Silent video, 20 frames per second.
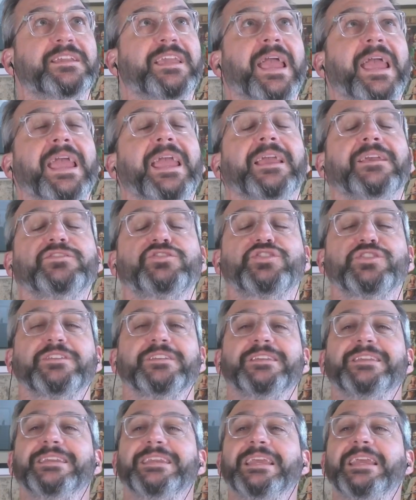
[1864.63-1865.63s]
Kang
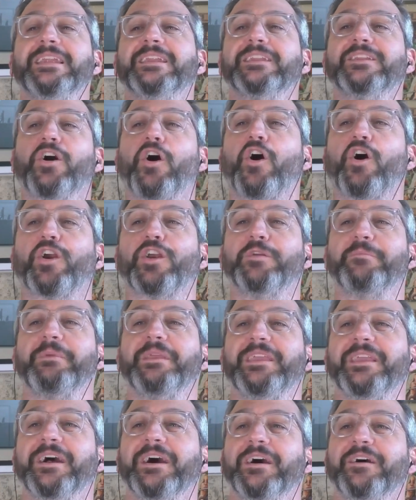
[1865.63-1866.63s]
shouldn't need an army